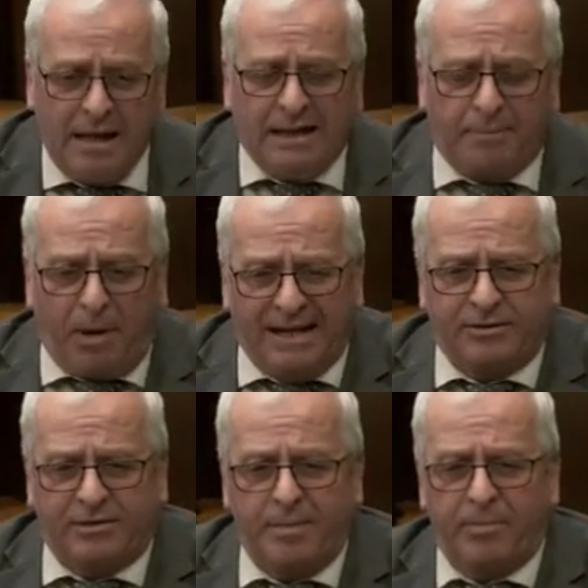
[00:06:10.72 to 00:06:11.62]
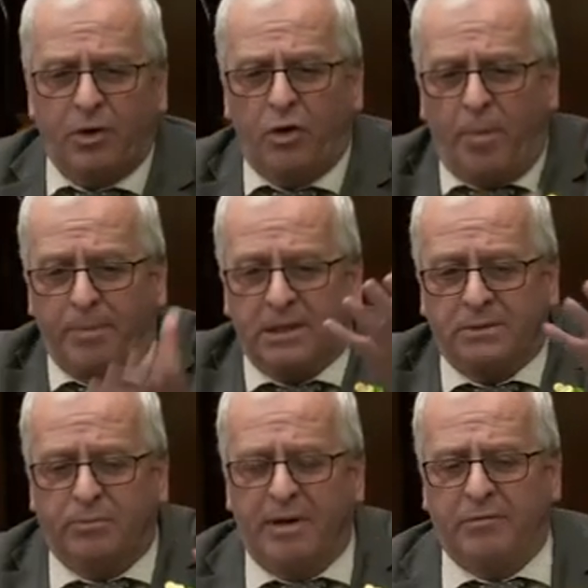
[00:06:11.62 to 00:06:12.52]
the price of timber going up because
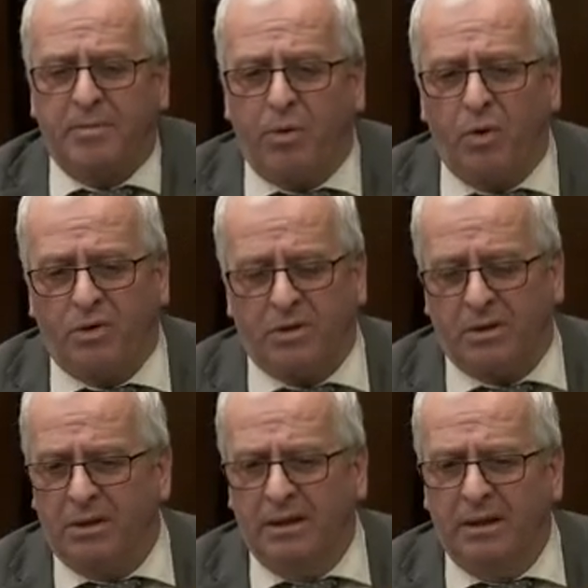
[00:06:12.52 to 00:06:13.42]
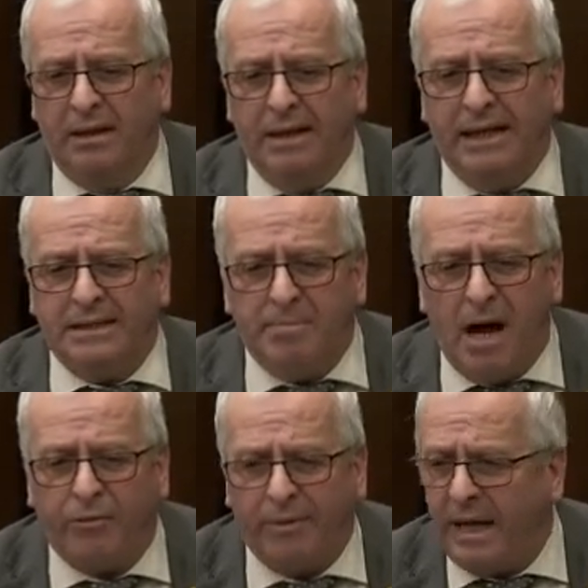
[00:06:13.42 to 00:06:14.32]
we have to import it. It's a
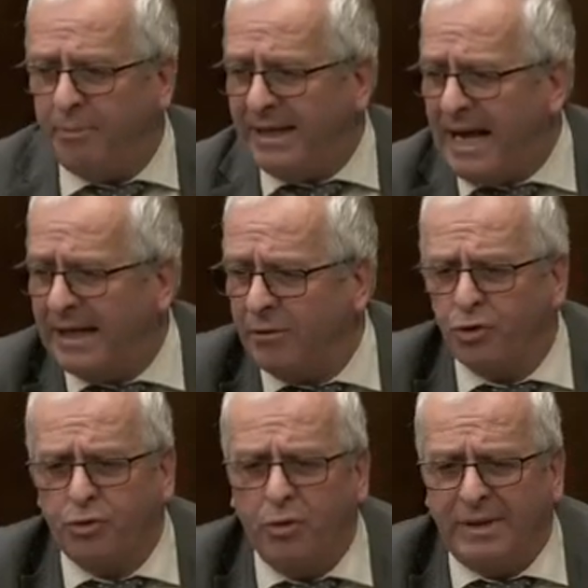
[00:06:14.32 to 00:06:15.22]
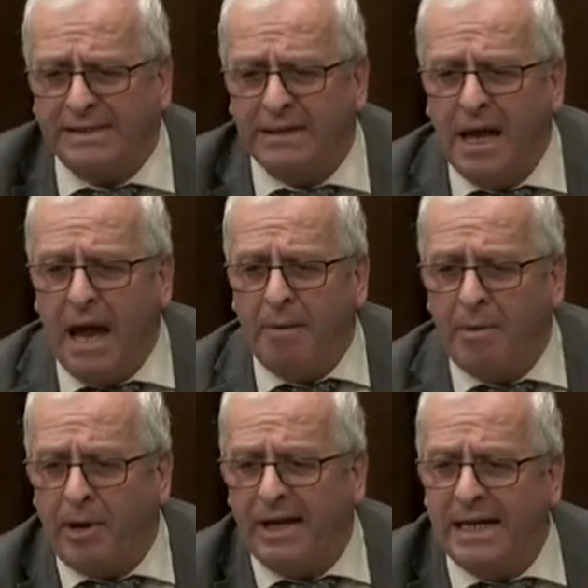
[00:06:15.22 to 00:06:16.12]
mockery that we can't cut through this. And we've
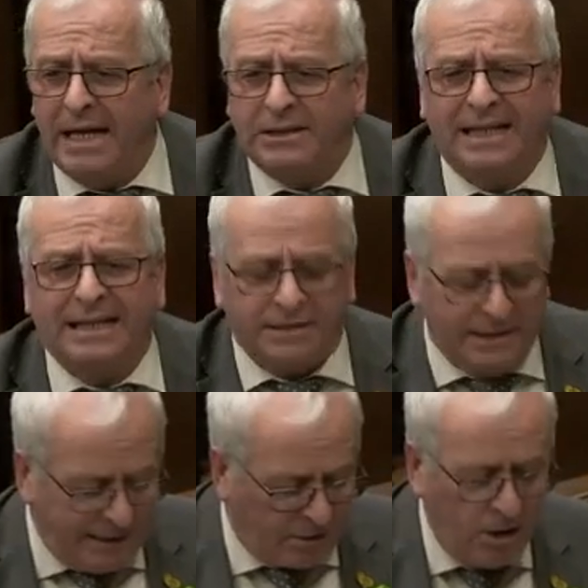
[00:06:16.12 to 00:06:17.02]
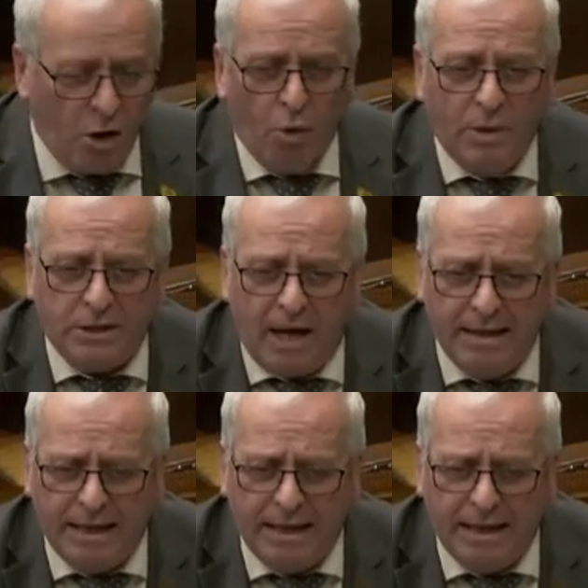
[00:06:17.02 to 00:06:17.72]
brought in legislation here, which I